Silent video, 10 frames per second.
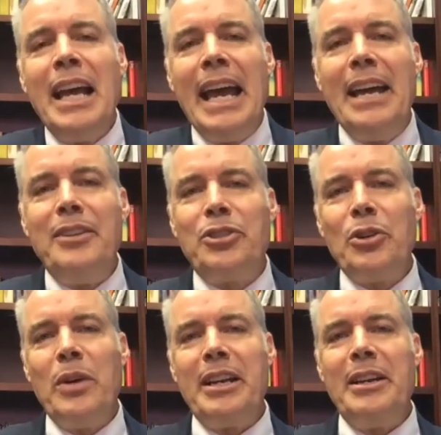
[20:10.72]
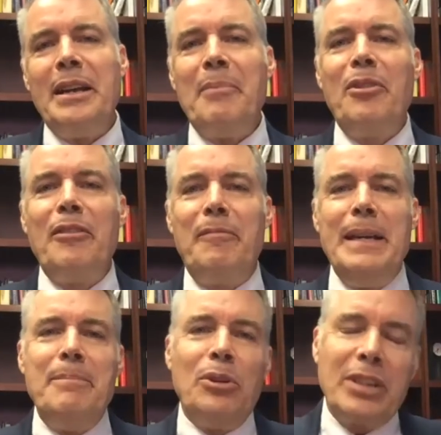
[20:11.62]
And so when a number of
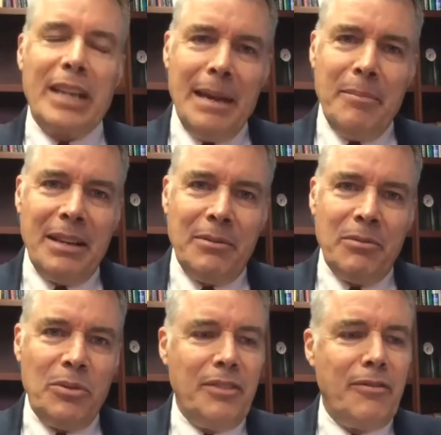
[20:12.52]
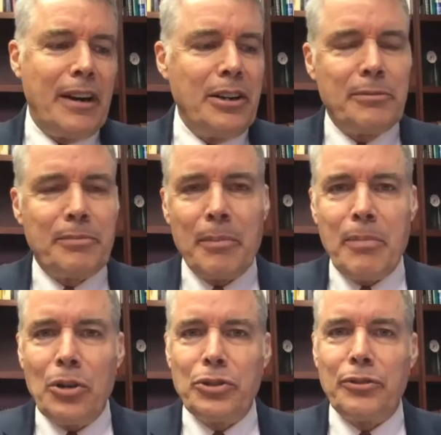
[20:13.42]
people came in with various
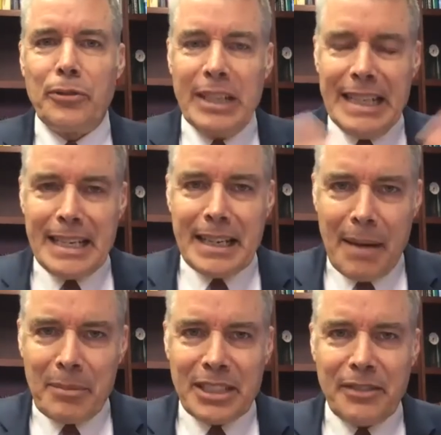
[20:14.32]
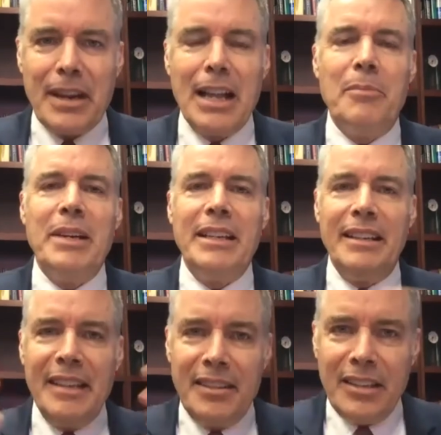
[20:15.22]
proposals for economic development, and
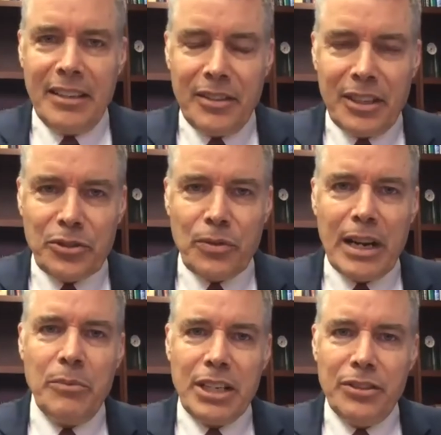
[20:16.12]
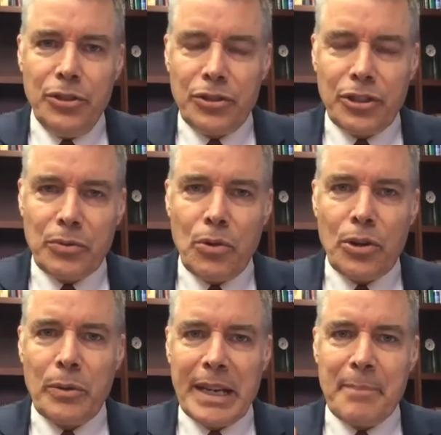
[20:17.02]
in, isn't this great, we can use this water,
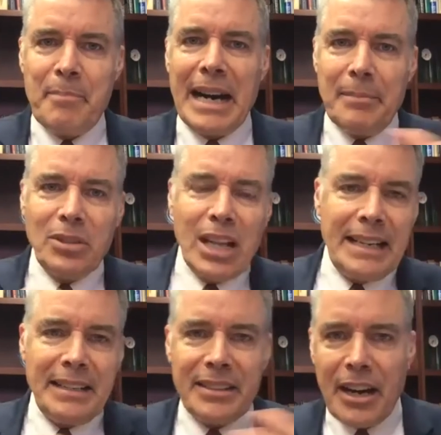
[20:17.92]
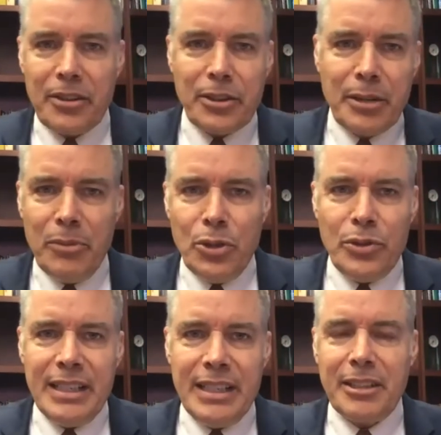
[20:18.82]
we can pipeline it to other
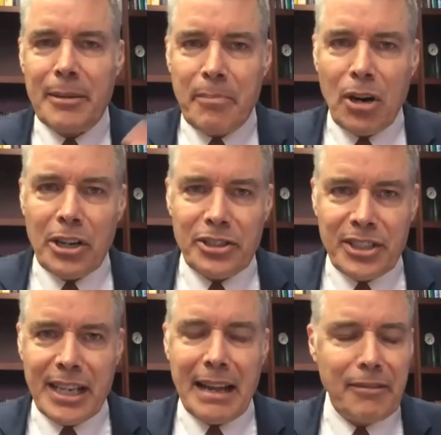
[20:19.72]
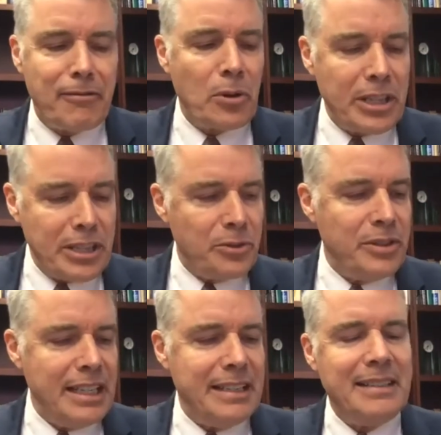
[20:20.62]
communities in a parched California who
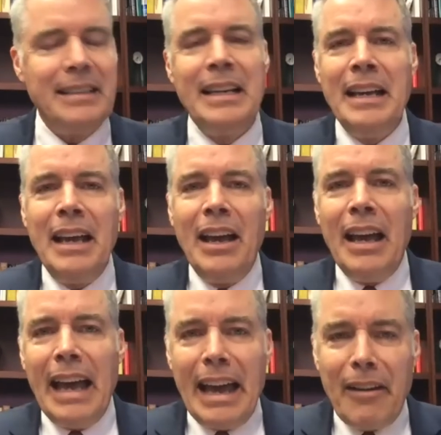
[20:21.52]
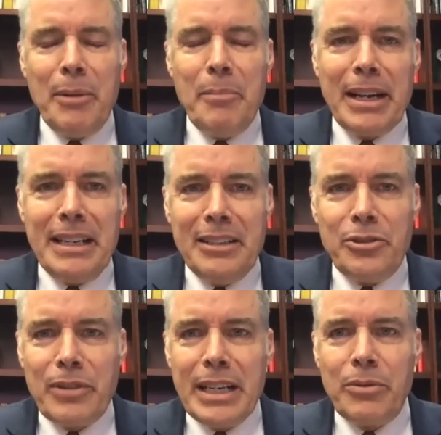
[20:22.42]
need it. Everybody in
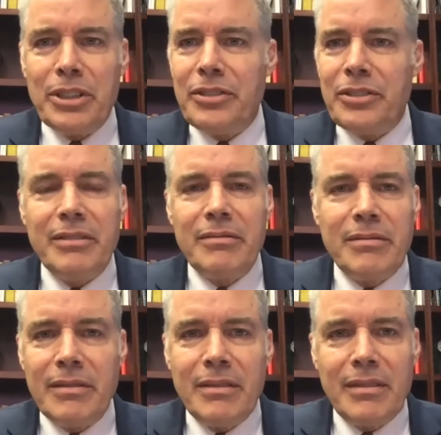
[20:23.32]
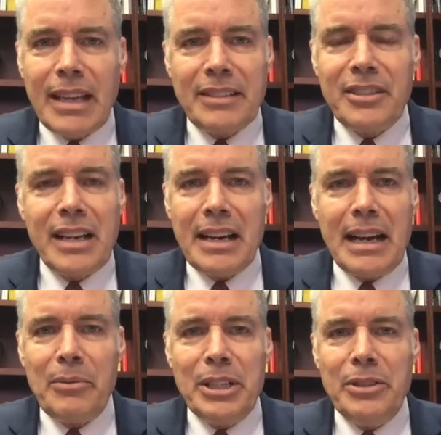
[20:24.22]
Eureka was, that's not how
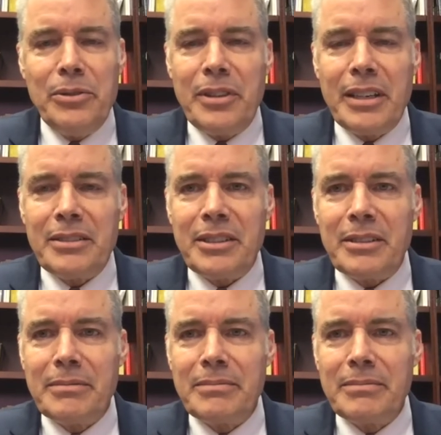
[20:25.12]
we do things here.